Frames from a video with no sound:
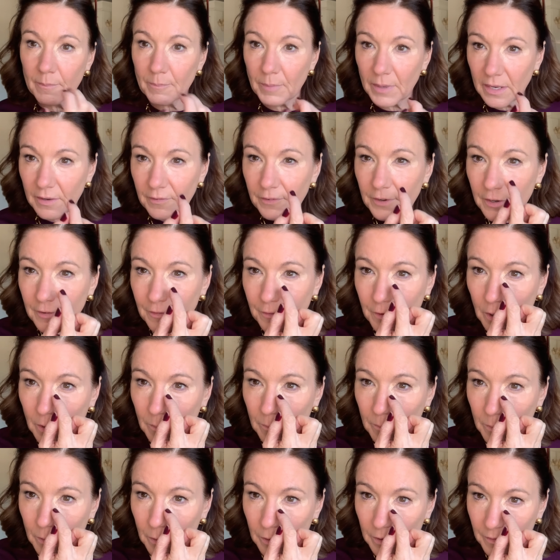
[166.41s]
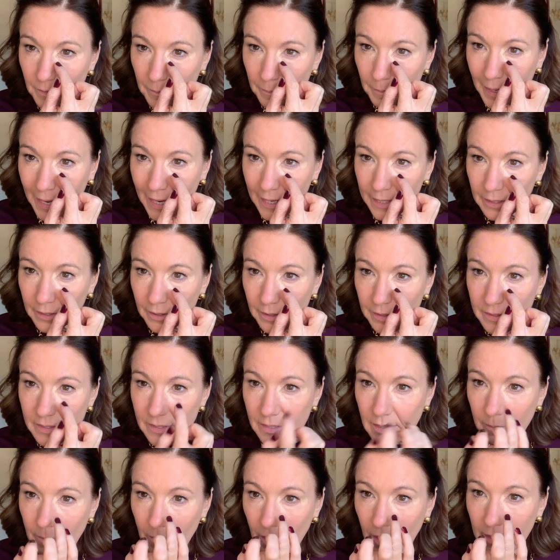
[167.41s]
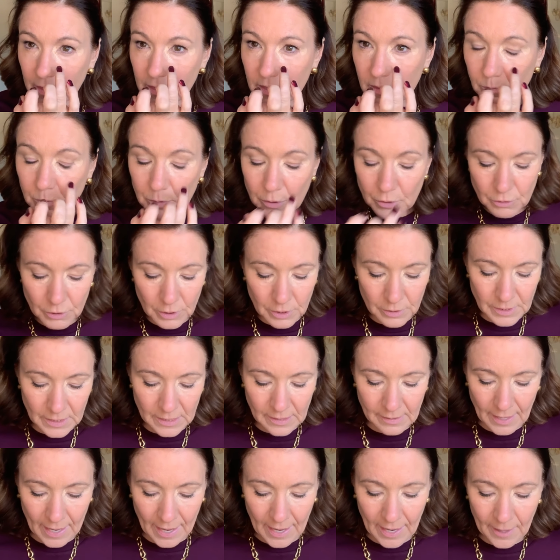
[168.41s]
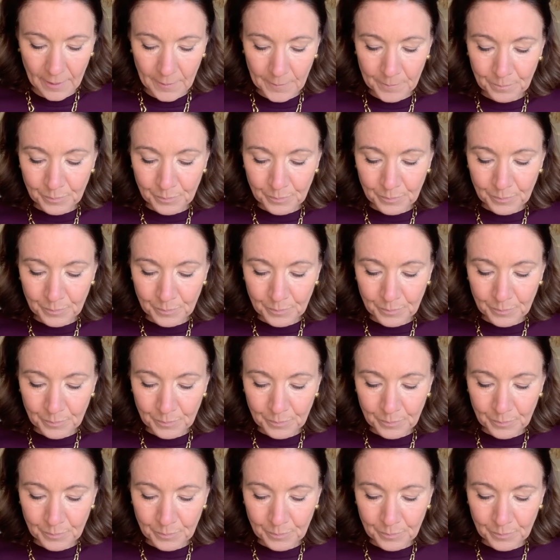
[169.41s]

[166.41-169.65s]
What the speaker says: But if you've got more of a bag, you can see mine is protruding there.